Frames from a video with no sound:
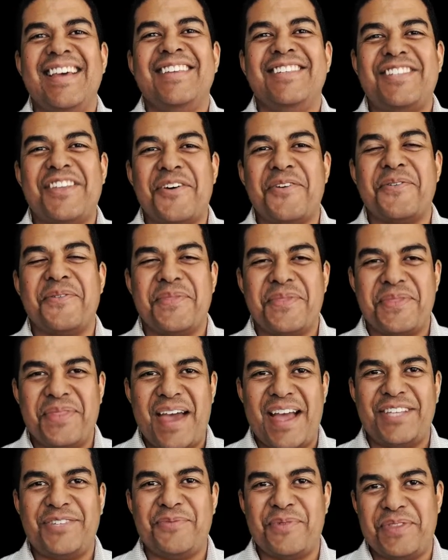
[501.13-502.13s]
So
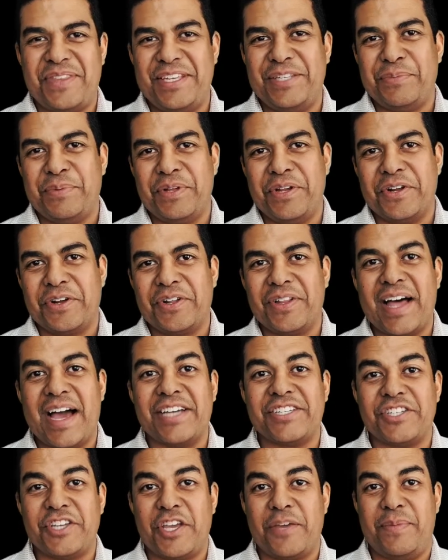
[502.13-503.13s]
that's what these political
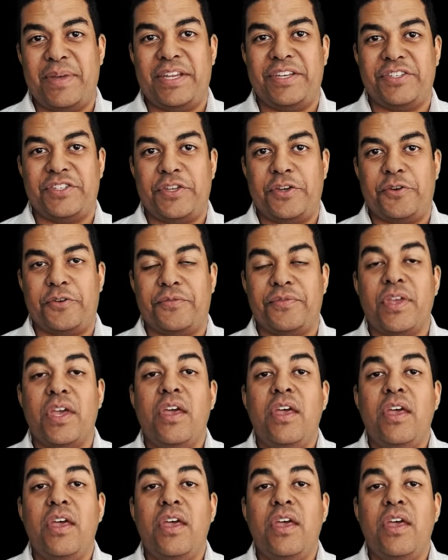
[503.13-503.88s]
action committees do.